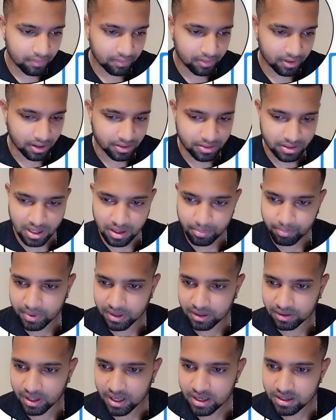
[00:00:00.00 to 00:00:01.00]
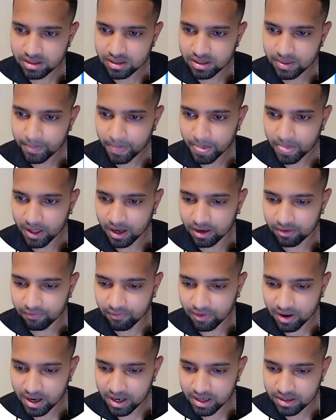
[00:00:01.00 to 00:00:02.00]
For example, this
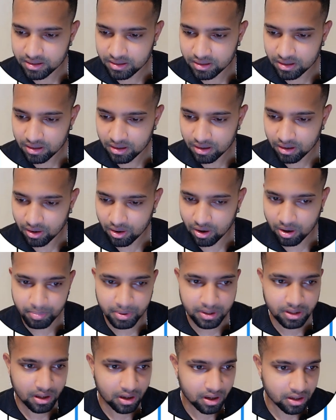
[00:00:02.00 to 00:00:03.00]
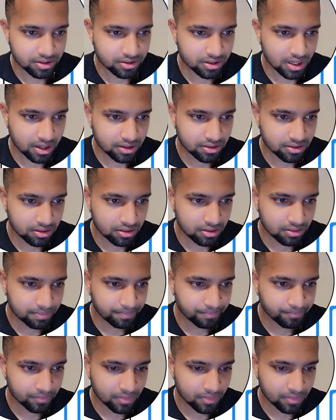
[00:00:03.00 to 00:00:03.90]
advanced, copy the section,